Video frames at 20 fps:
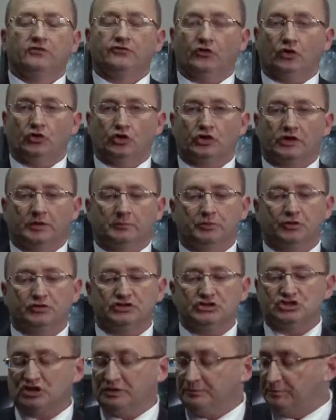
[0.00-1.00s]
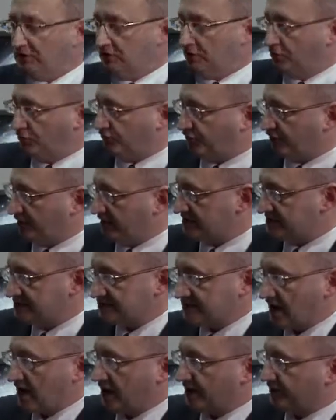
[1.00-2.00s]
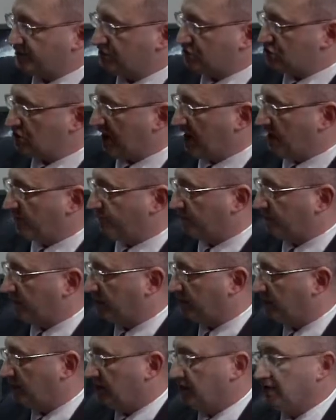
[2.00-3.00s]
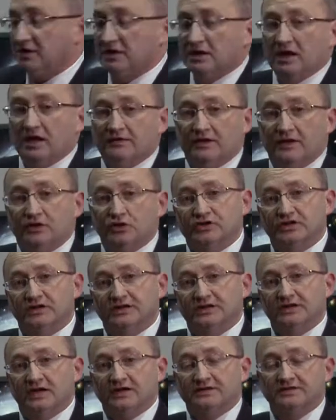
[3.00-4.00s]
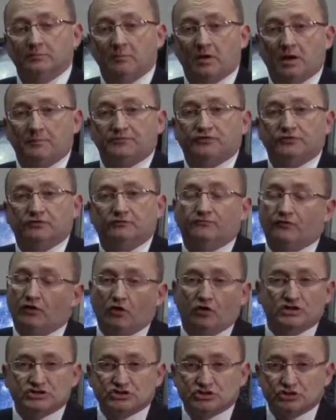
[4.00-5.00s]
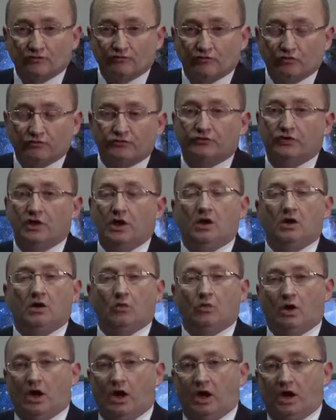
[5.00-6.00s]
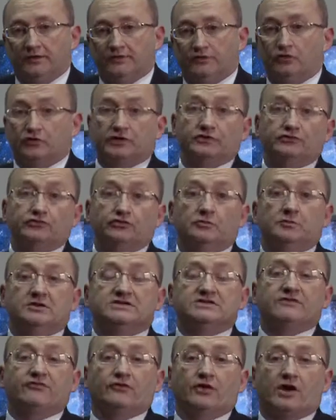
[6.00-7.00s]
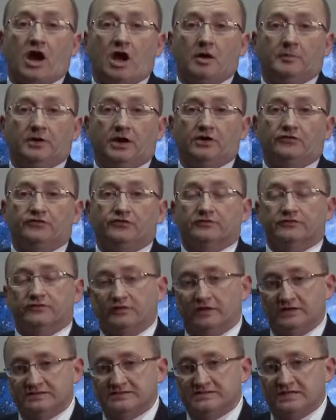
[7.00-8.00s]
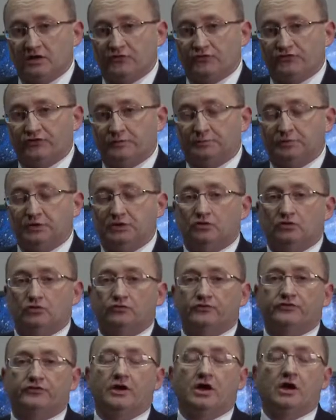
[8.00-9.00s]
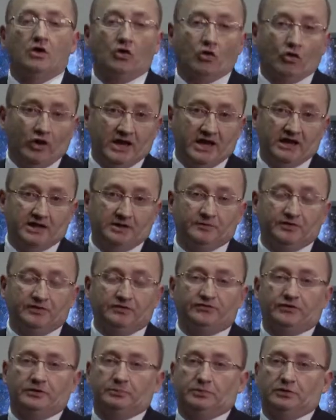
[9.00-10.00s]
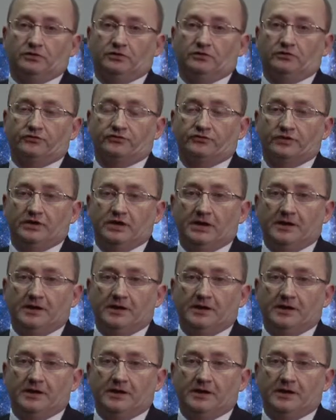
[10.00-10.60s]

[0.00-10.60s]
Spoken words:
So you can put the GPUs inside of the chassis, and then you can connect them up to various servers, and you could do them at different combinations, Intel CPUs or AMD CPUs.